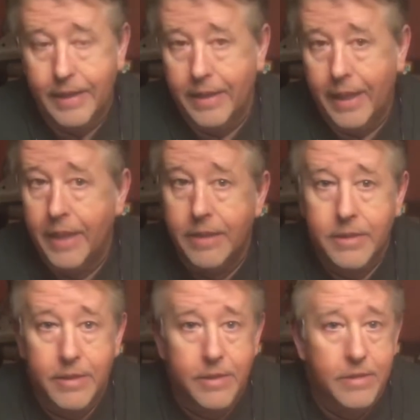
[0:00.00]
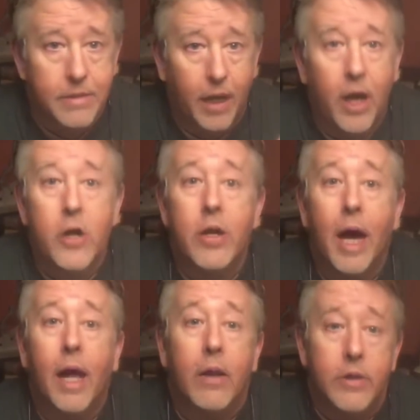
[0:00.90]
Get
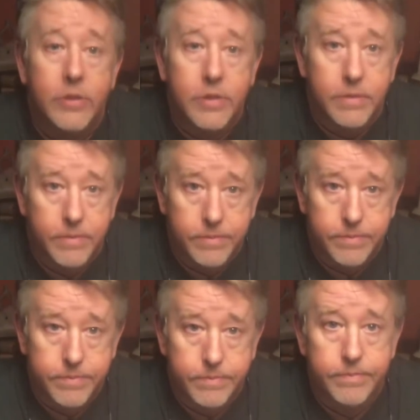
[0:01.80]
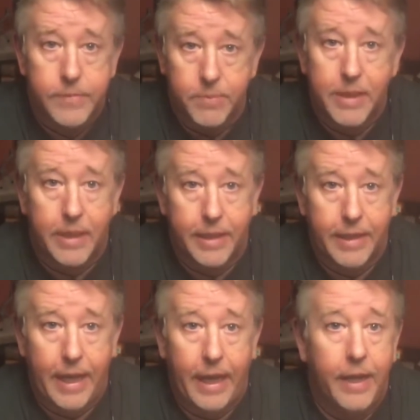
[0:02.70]
$100, something like
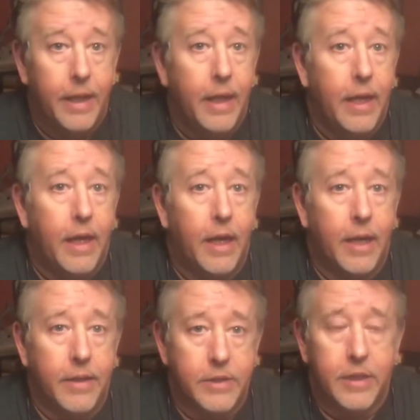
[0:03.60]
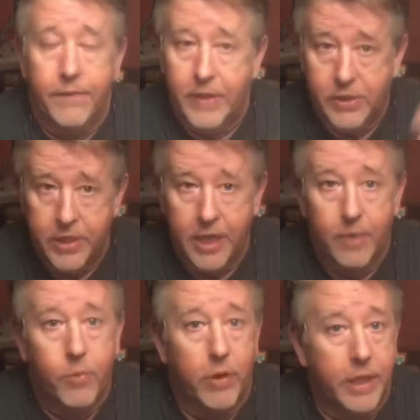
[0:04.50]
that. Just enough to get to the
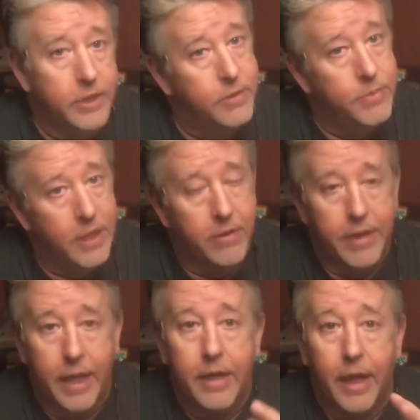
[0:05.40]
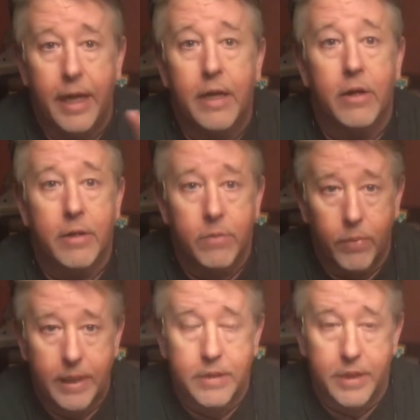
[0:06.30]
airport, get some dinner that night, and
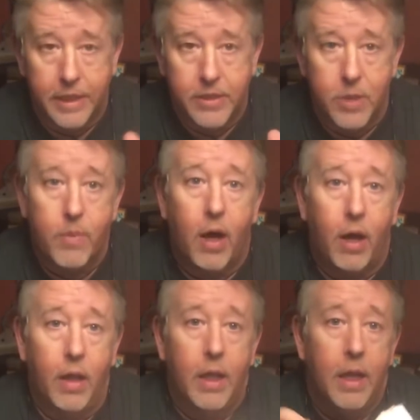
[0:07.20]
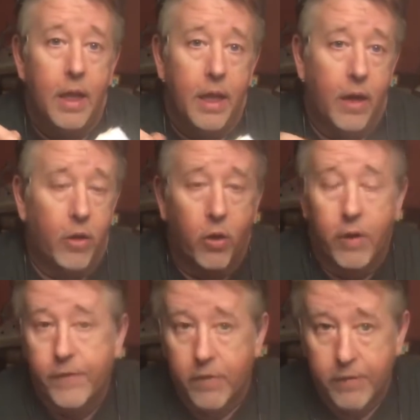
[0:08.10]
wait till you get to the mall. Or
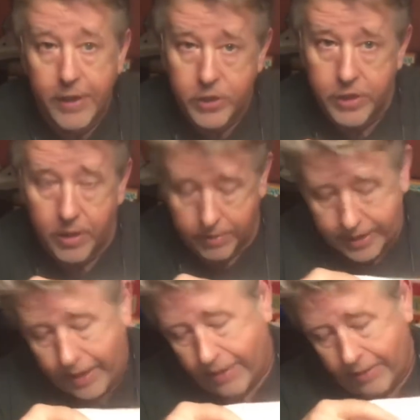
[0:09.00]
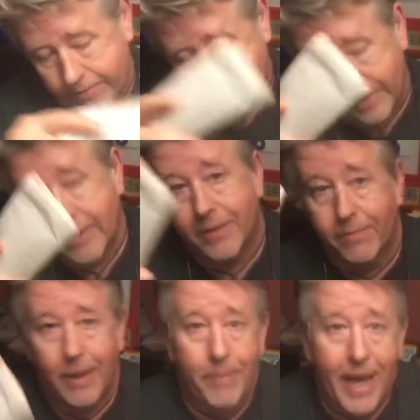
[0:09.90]
if you're rich and you don't care, it's
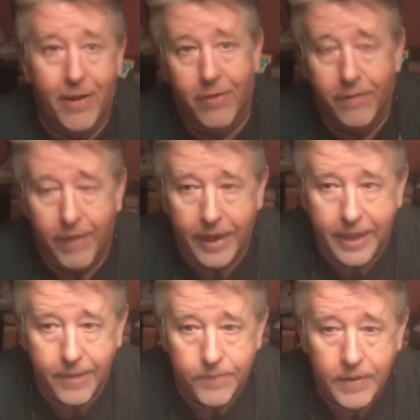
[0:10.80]
a matter of like